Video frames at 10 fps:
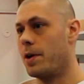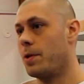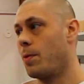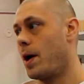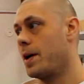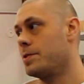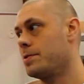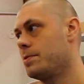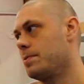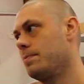
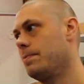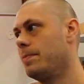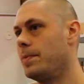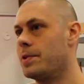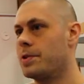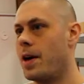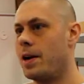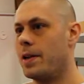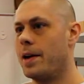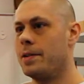Otherwise, it's kind
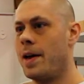of like